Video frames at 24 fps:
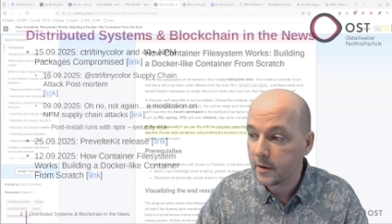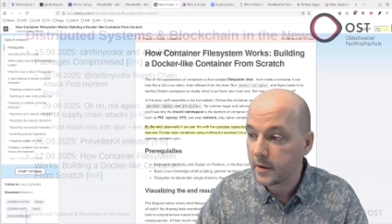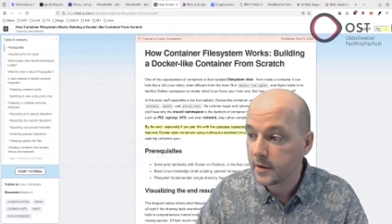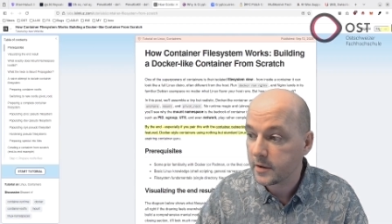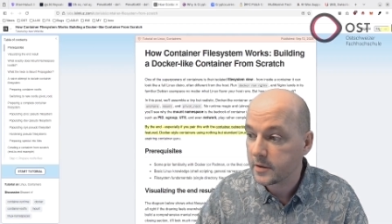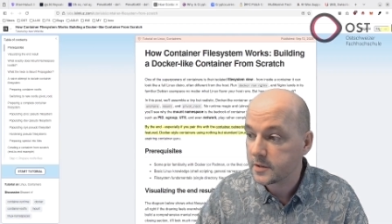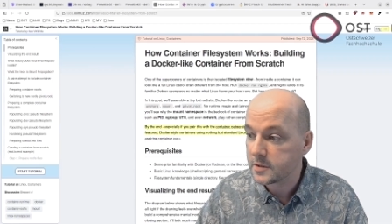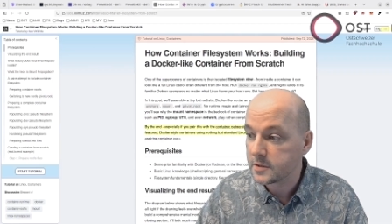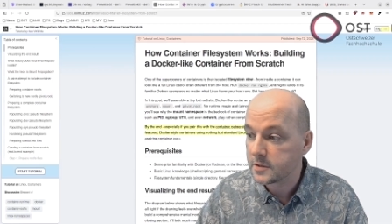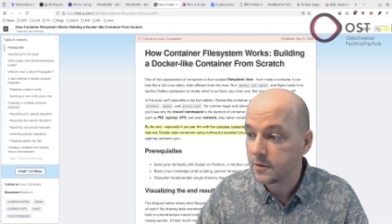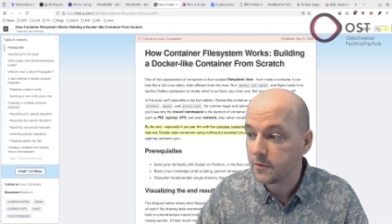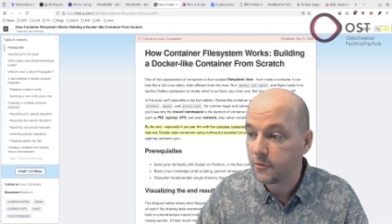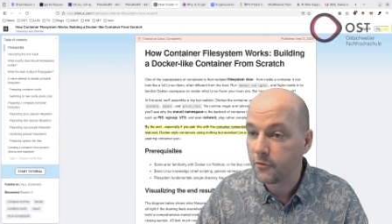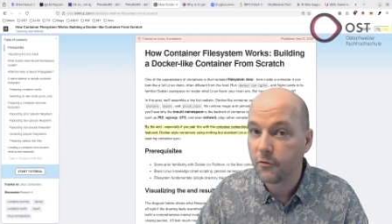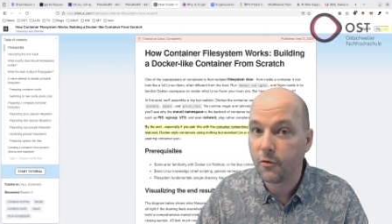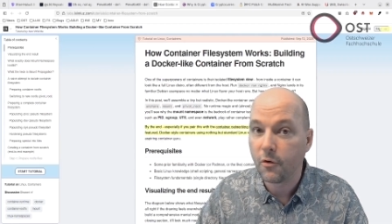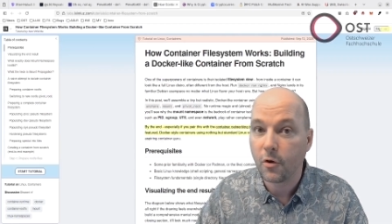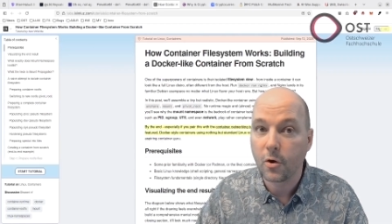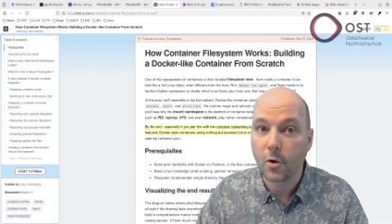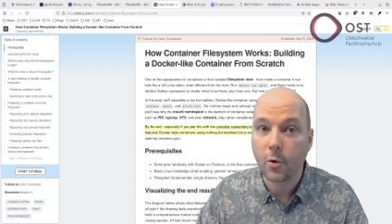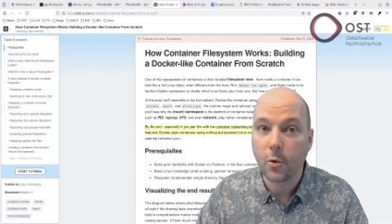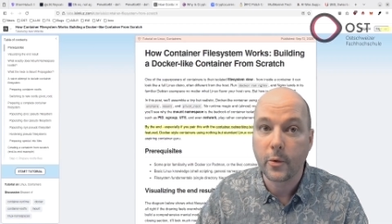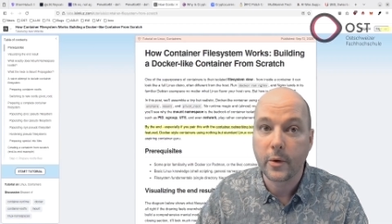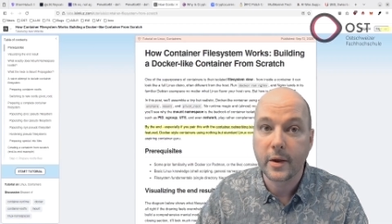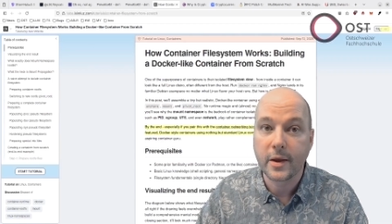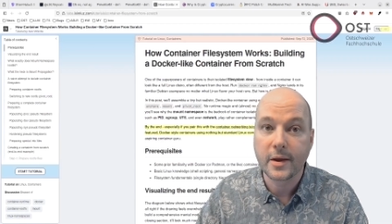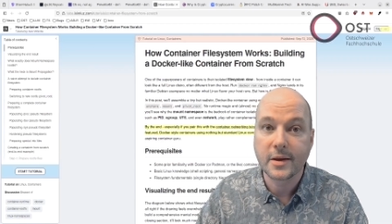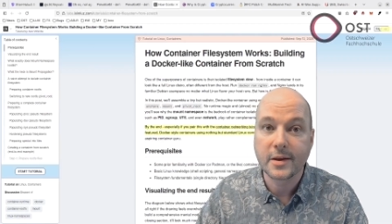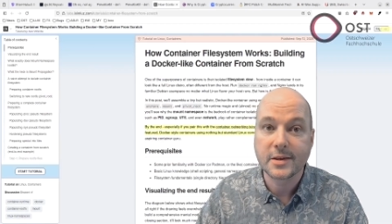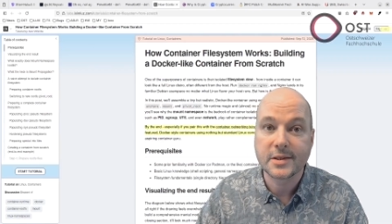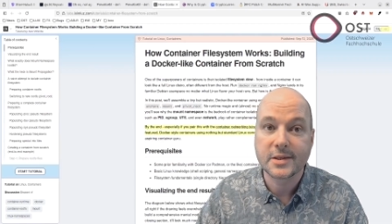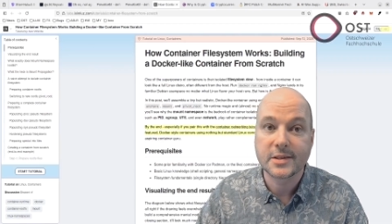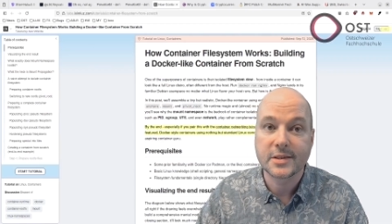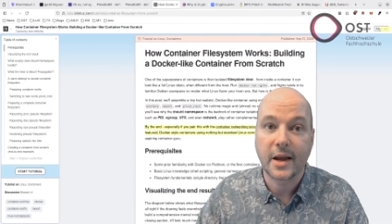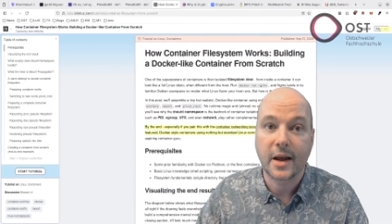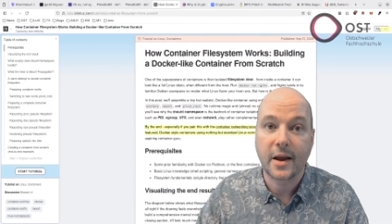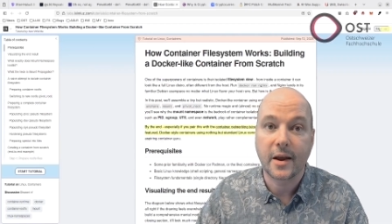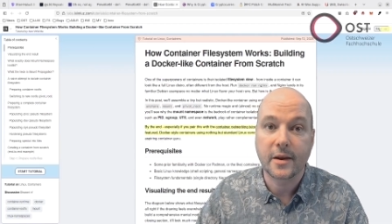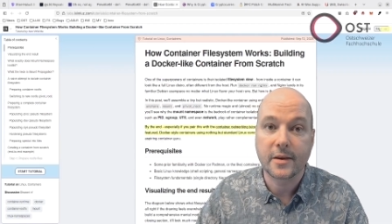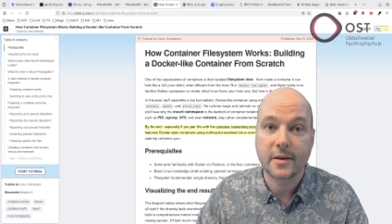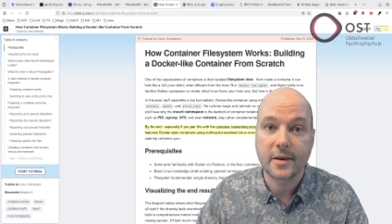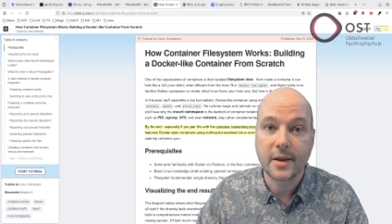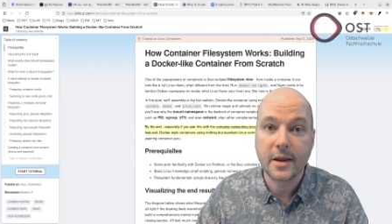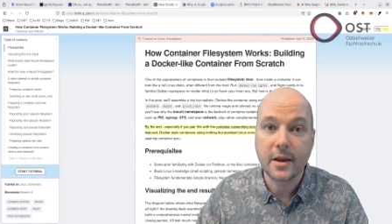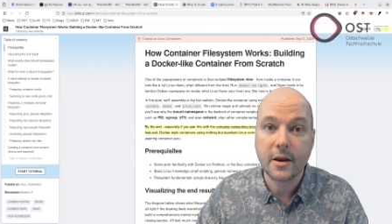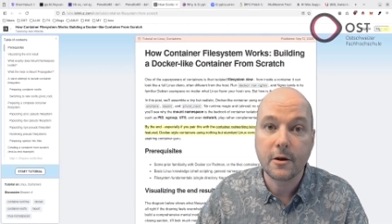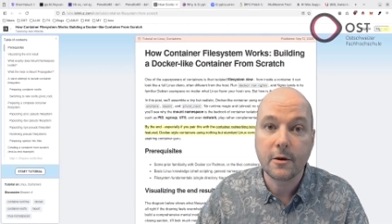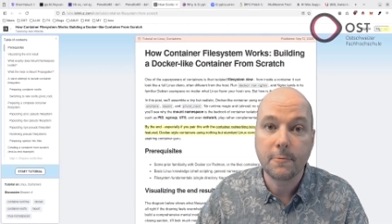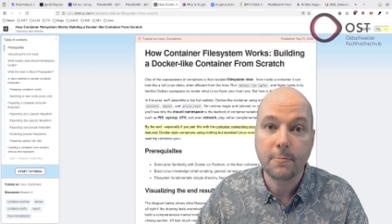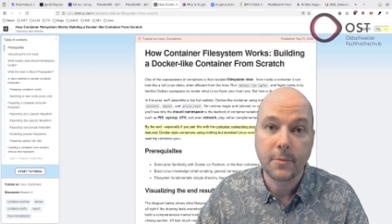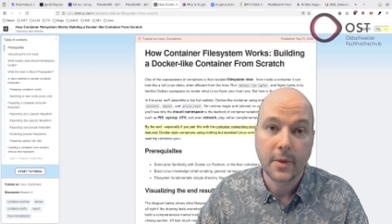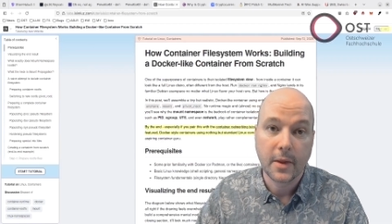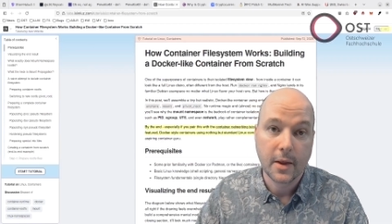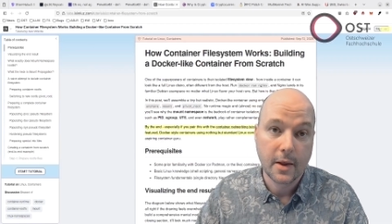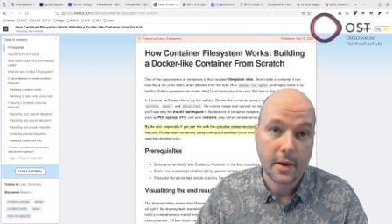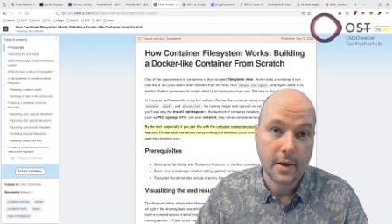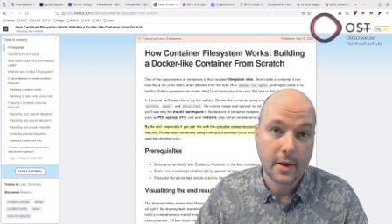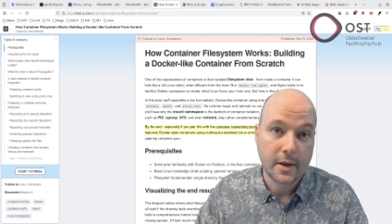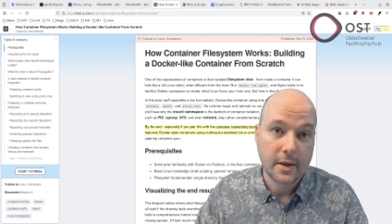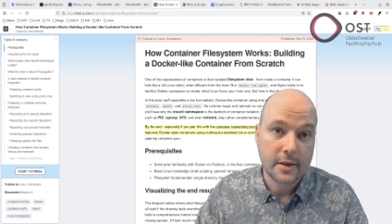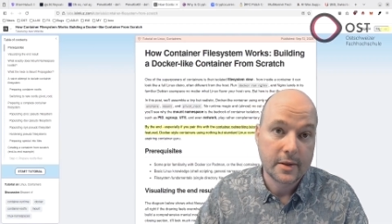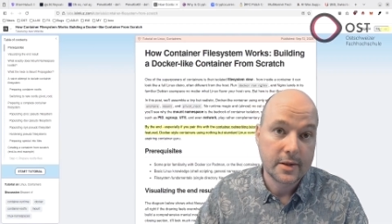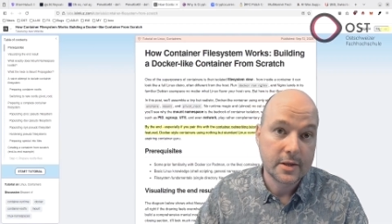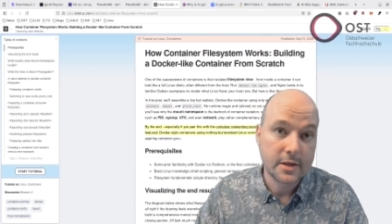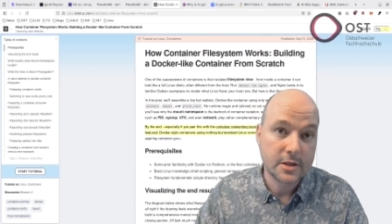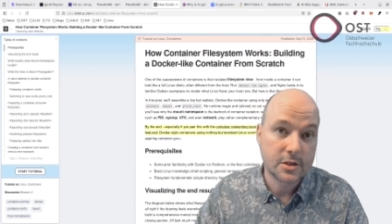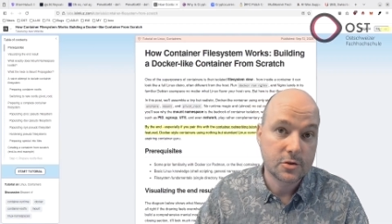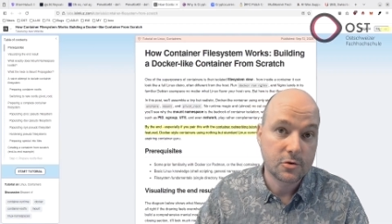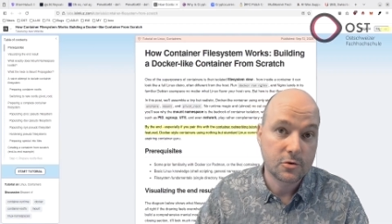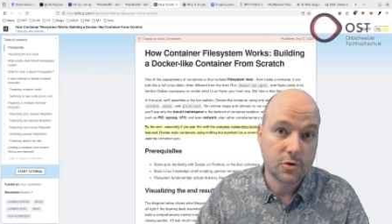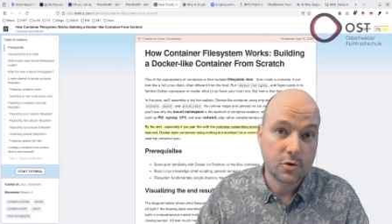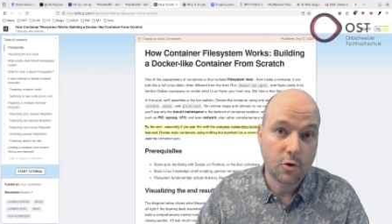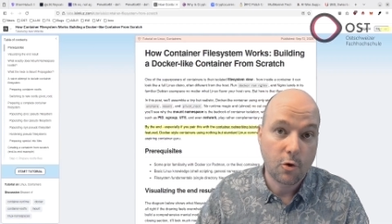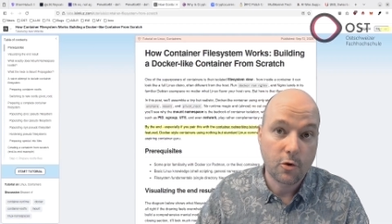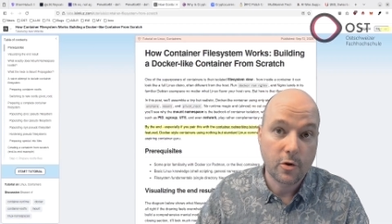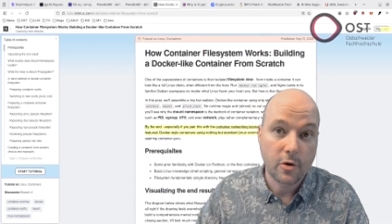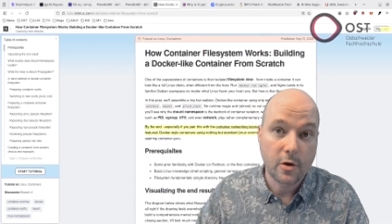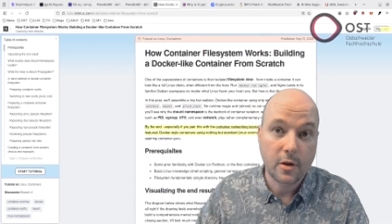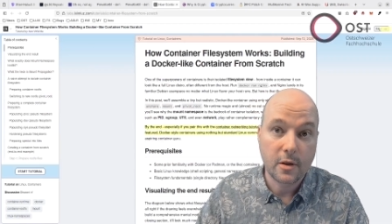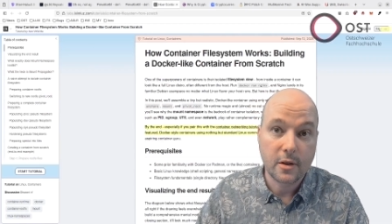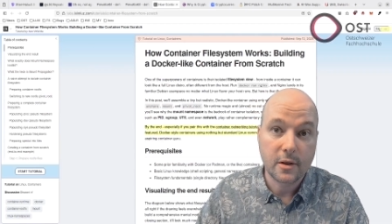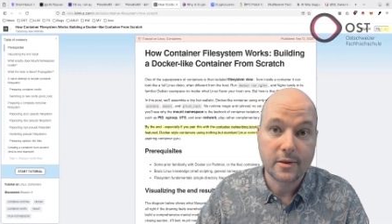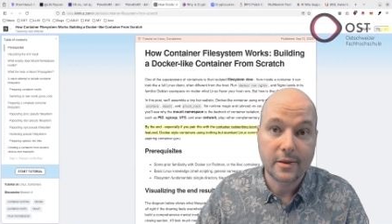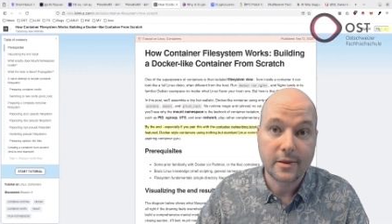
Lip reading: It's the following site here. This tutorial